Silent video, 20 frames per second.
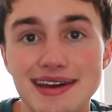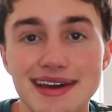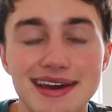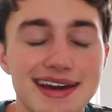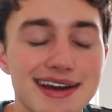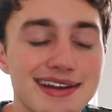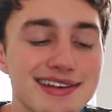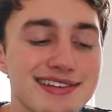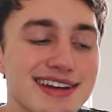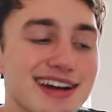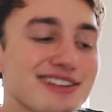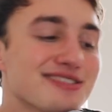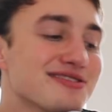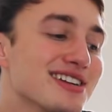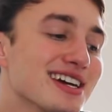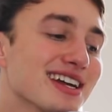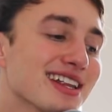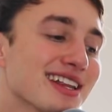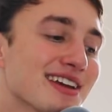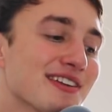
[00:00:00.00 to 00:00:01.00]
and I
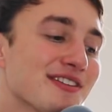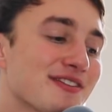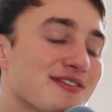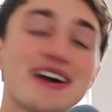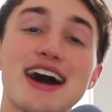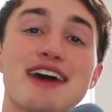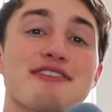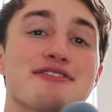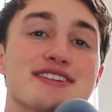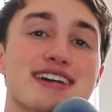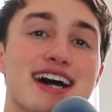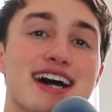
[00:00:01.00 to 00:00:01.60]
really found